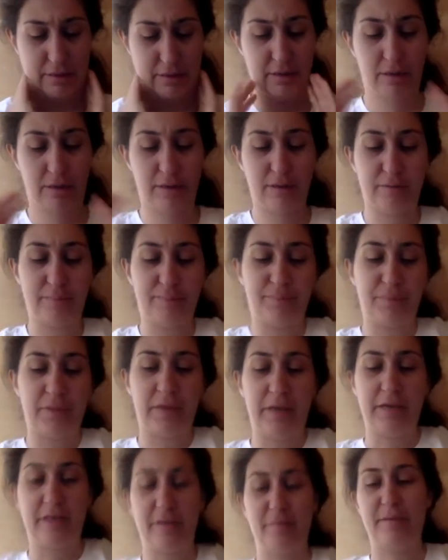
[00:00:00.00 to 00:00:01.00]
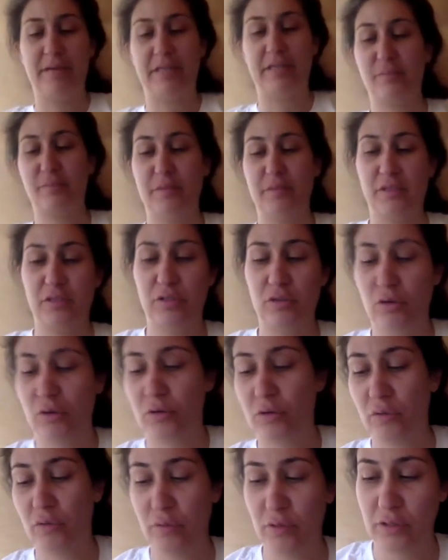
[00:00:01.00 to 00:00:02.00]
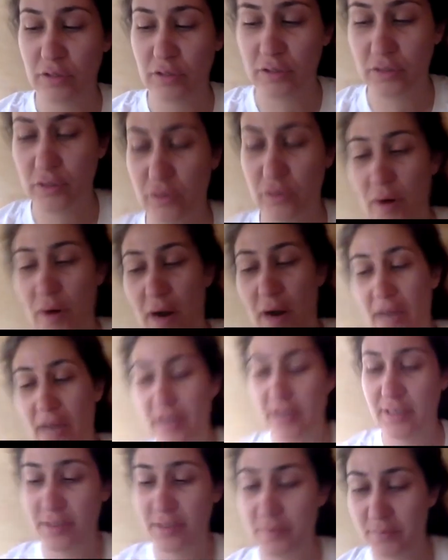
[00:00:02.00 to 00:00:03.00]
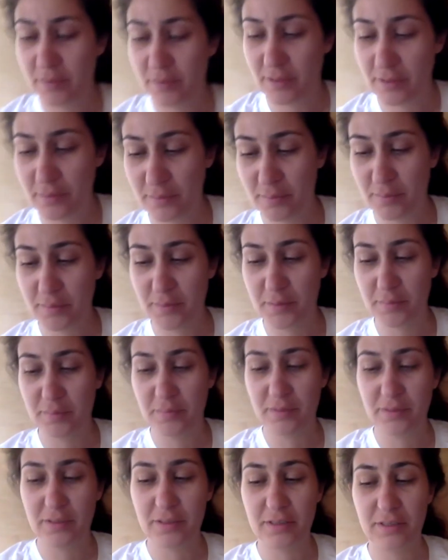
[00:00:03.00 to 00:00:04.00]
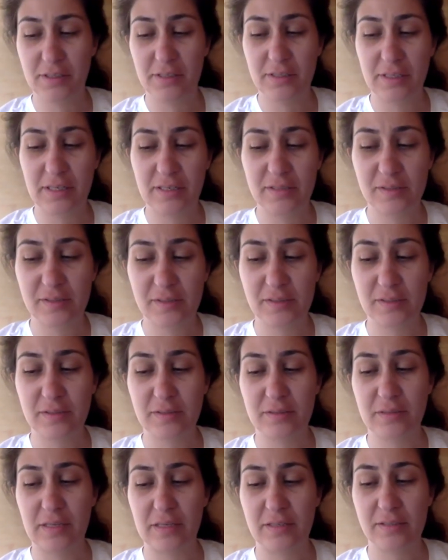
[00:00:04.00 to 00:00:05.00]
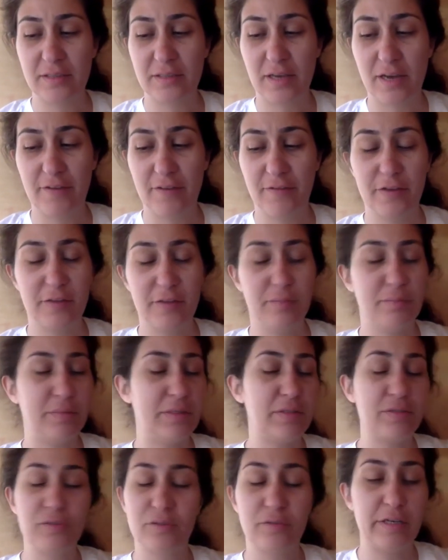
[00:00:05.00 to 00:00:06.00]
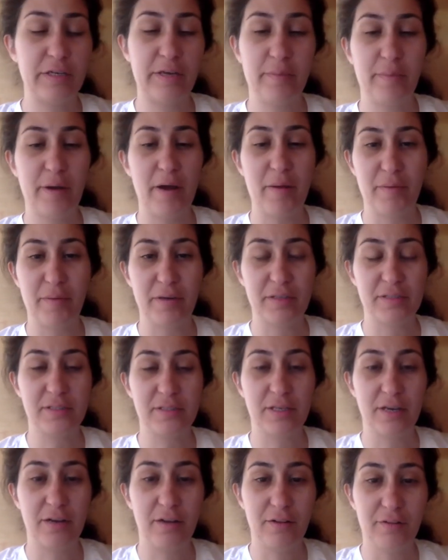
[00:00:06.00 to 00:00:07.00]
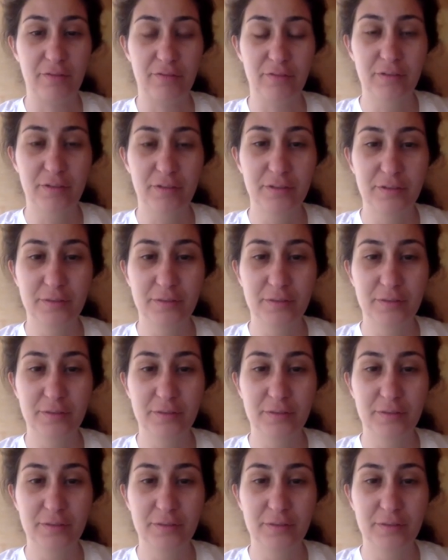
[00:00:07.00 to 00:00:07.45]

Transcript: uh, it makes me so cr cry. There's, there's, I feel misery about myself.